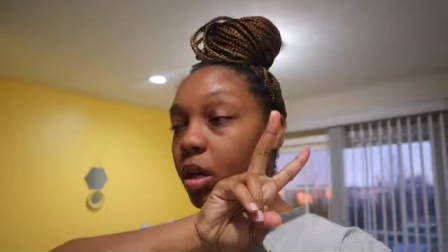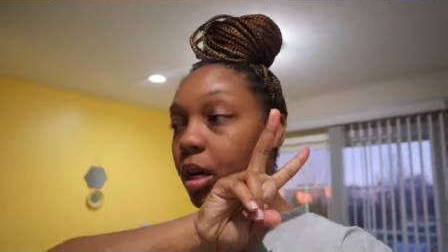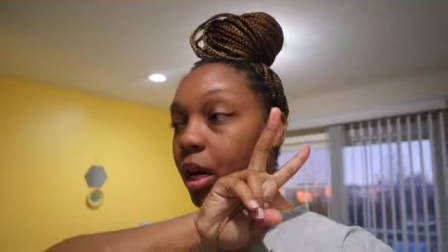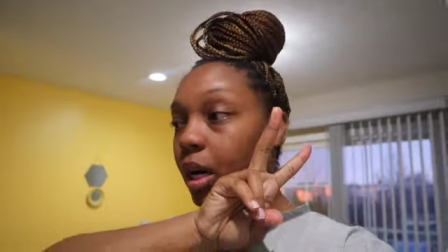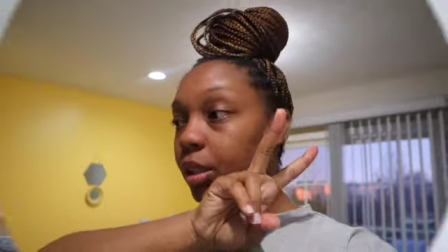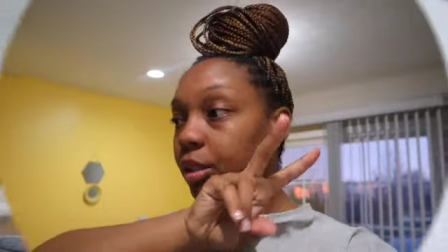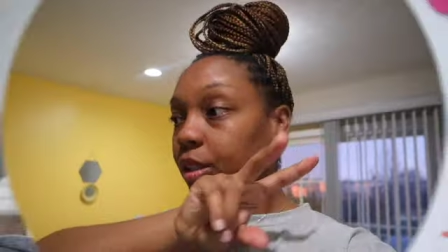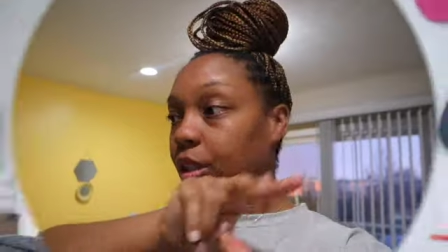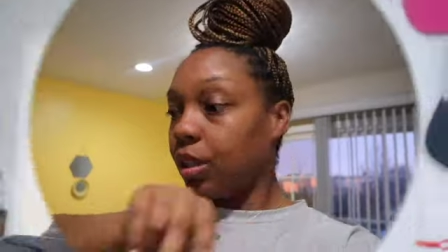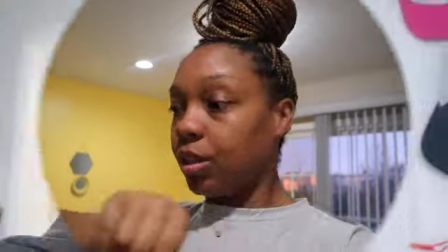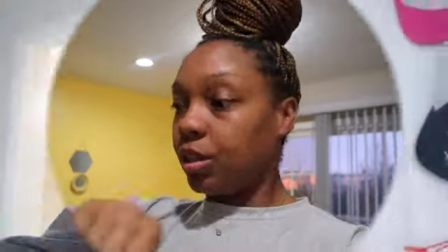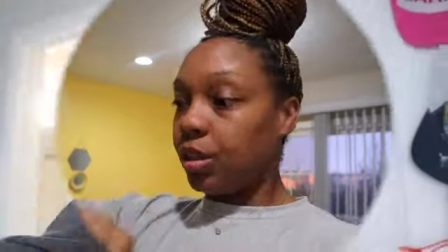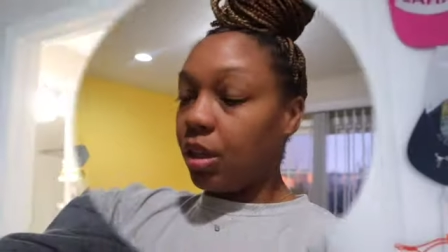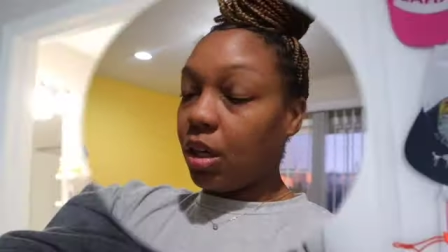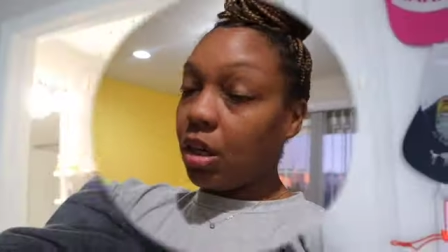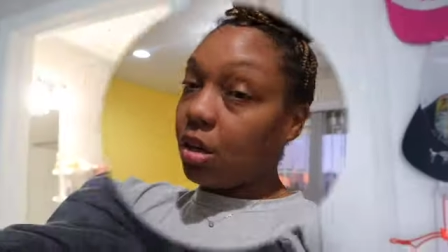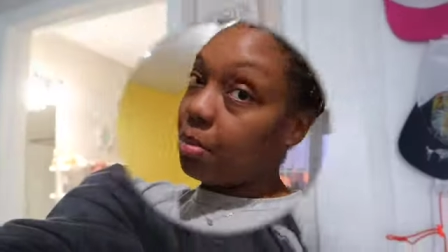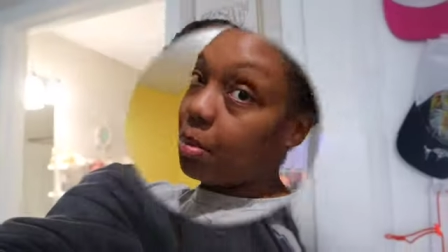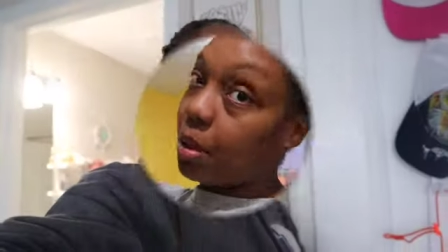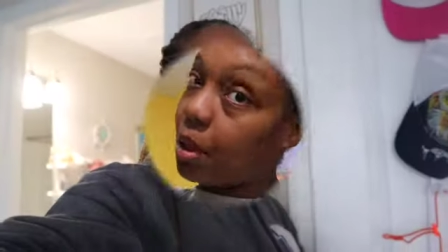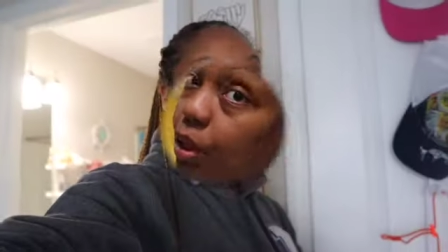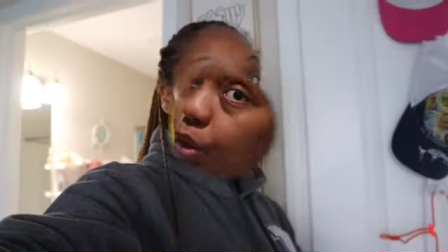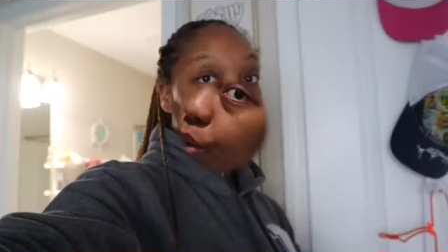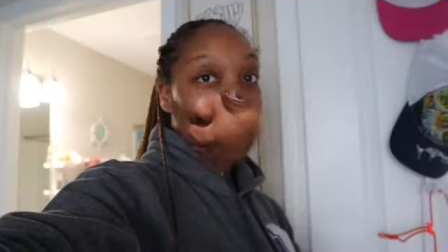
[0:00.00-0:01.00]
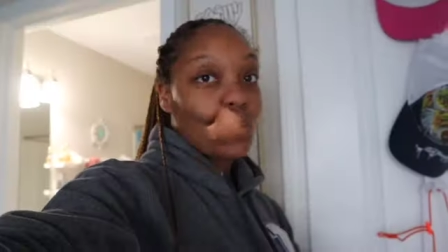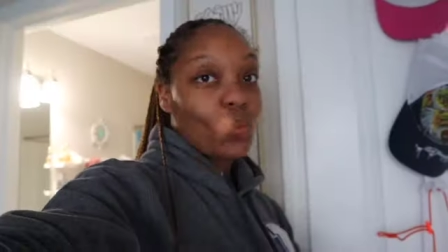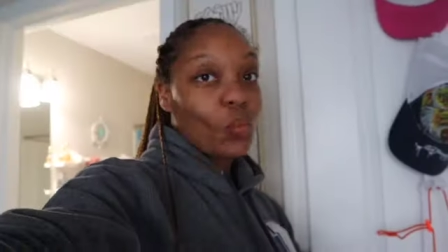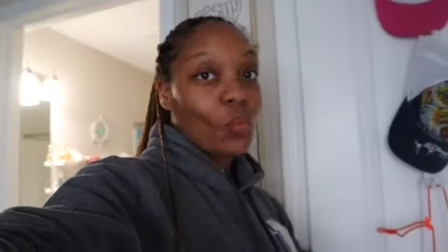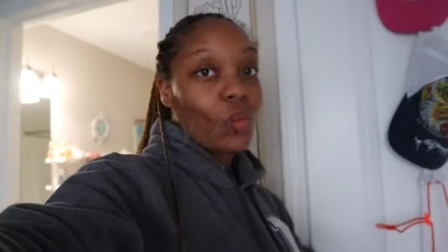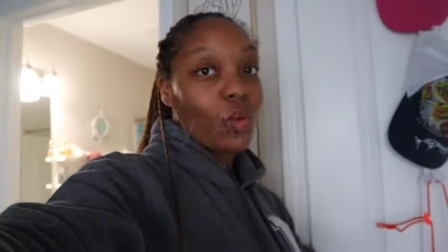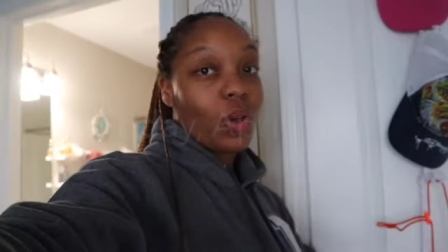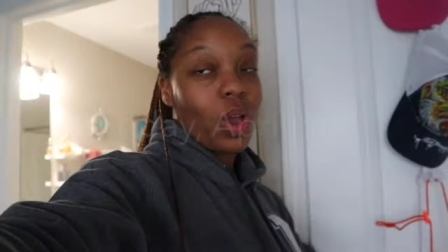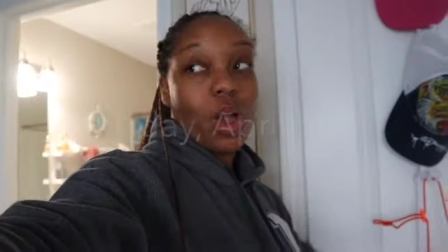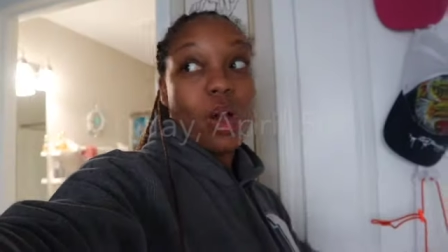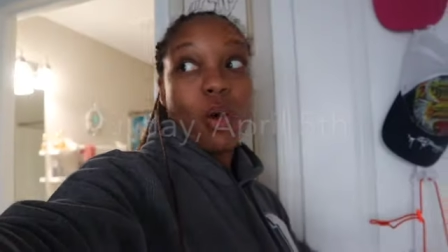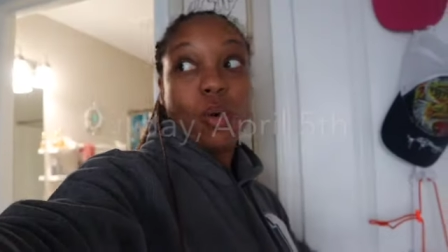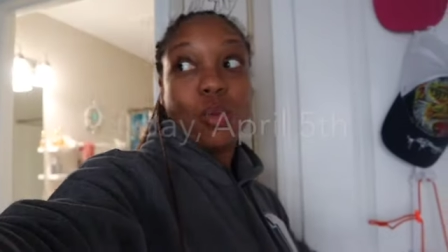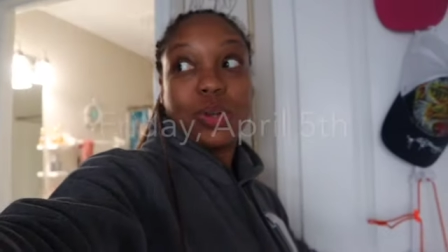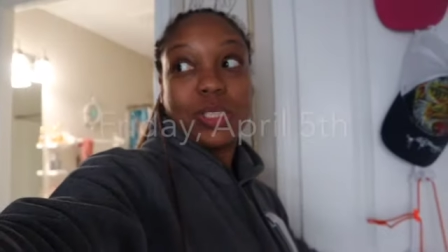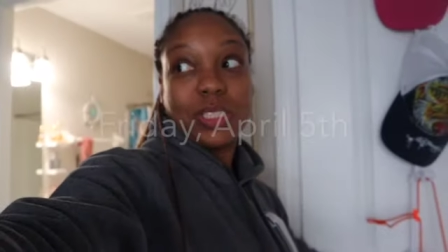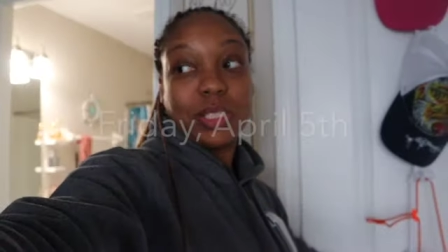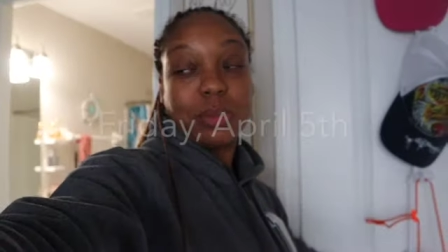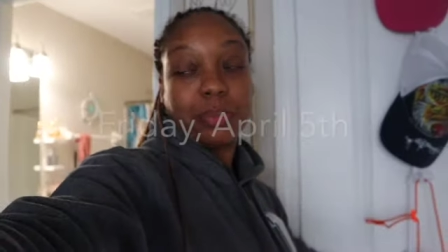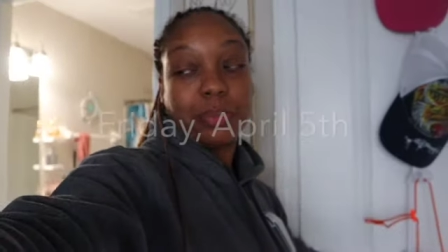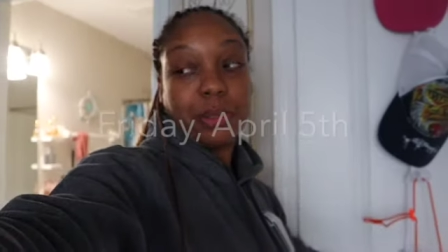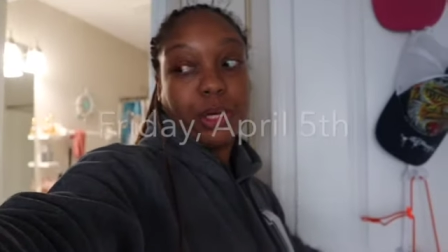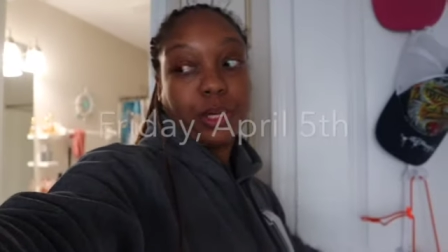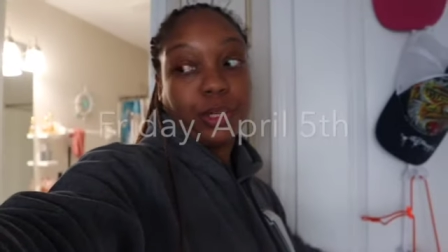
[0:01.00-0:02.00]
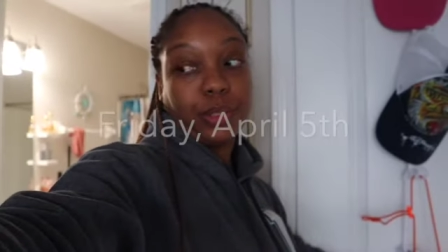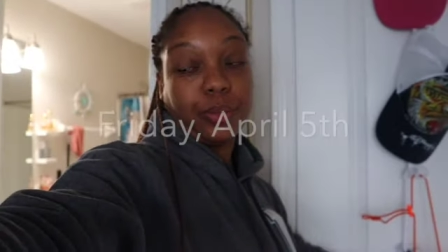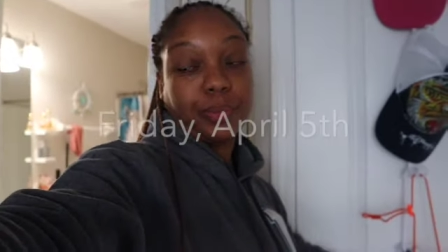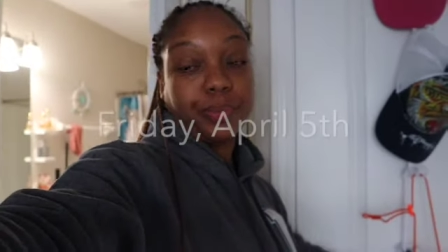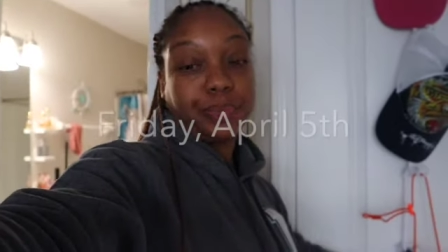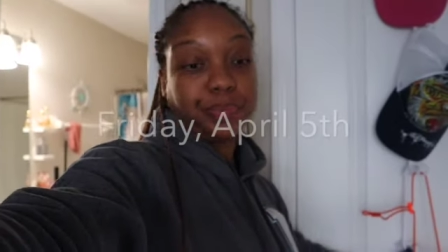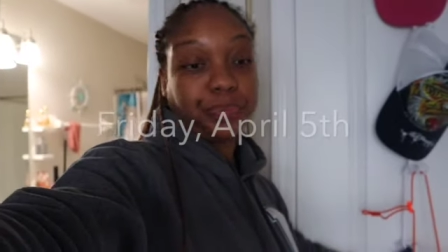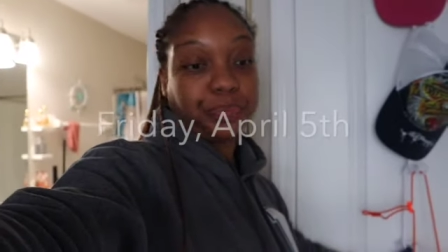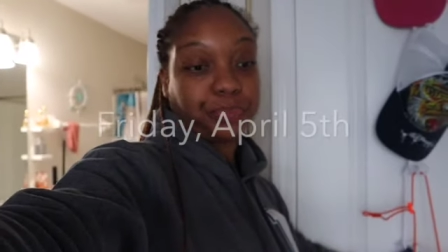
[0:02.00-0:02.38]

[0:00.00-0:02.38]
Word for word: I'll talk to y'all tomorrow. What's up, y'all?